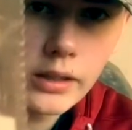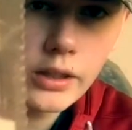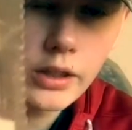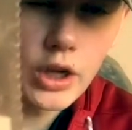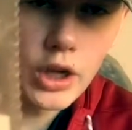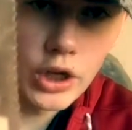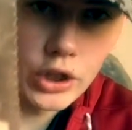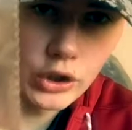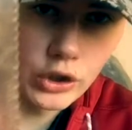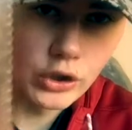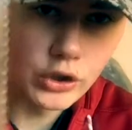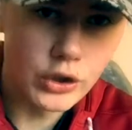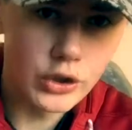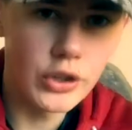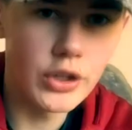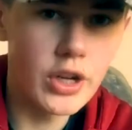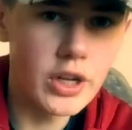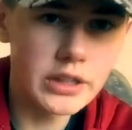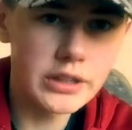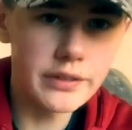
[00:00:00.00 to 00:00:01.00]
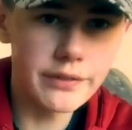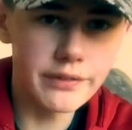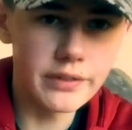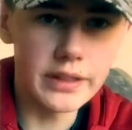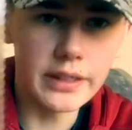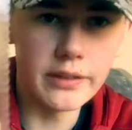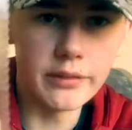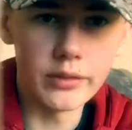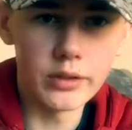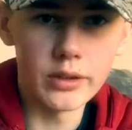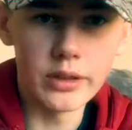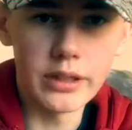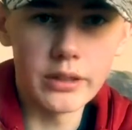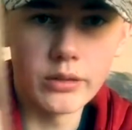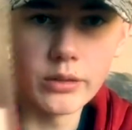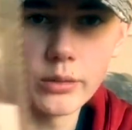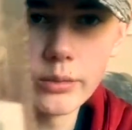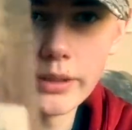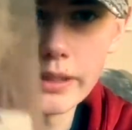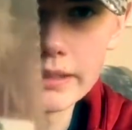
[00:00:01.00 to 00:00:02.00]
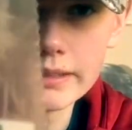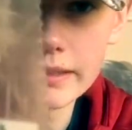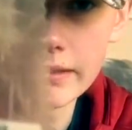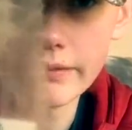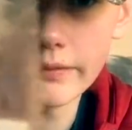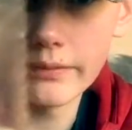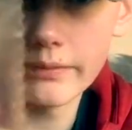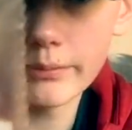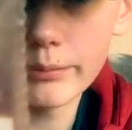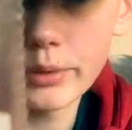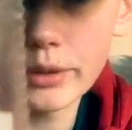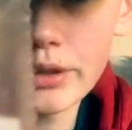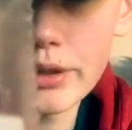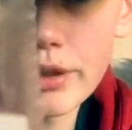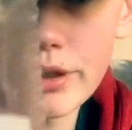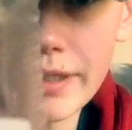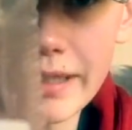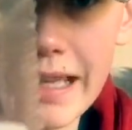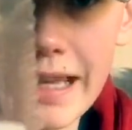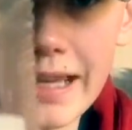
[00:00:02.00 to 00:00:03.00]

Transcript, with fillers: color, not the flavor. I don't know why I said but look at